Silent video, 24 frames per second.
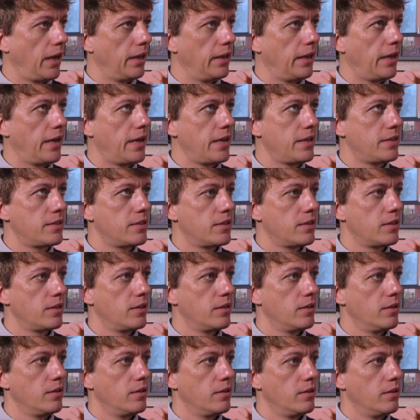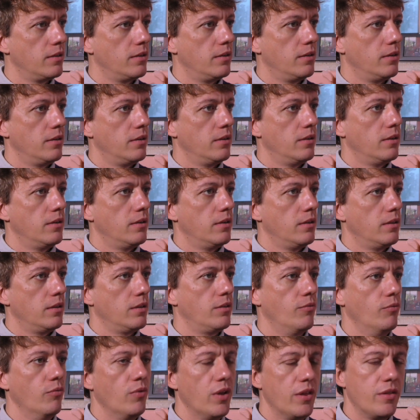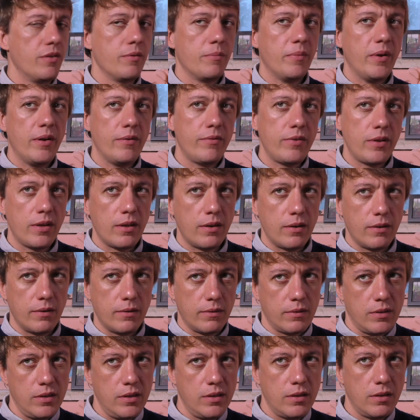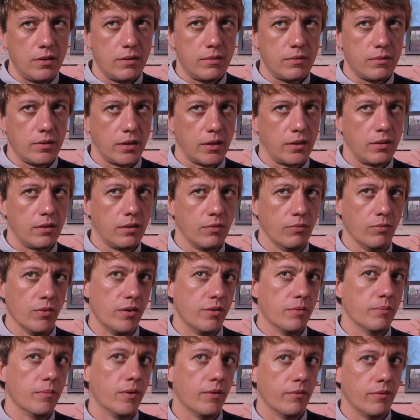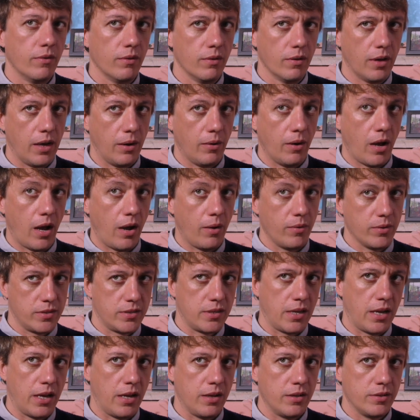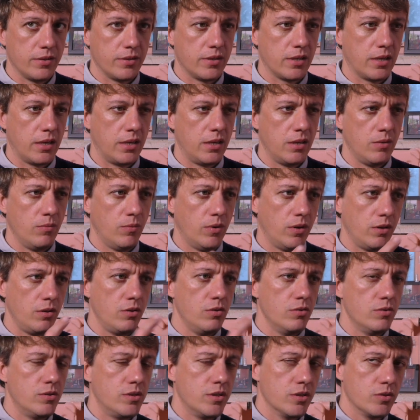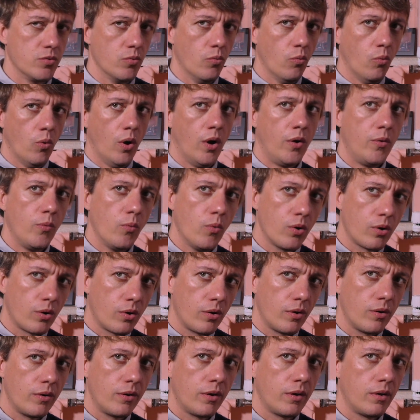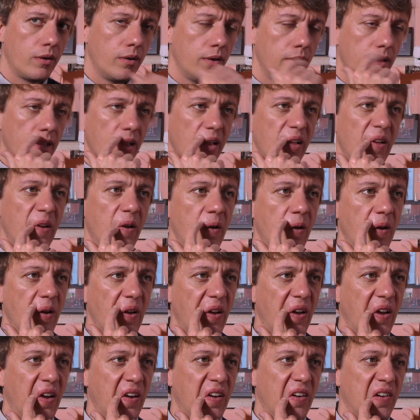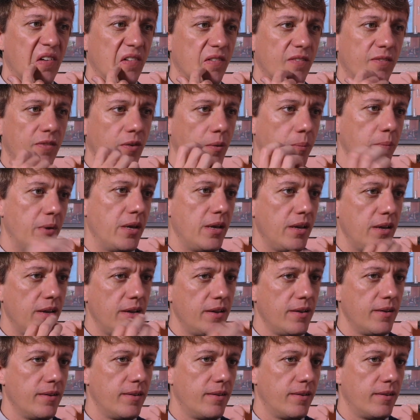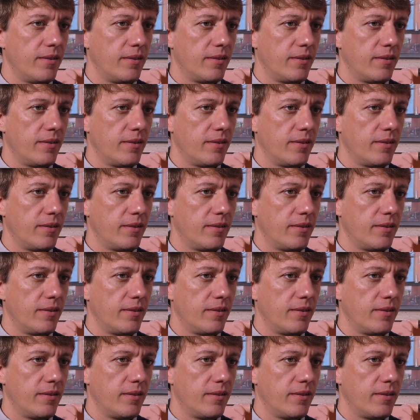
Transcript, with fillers: liked the rhythm of it, you know, like the rhythm of how it sounds, and I didn't want to use just one word. And for me,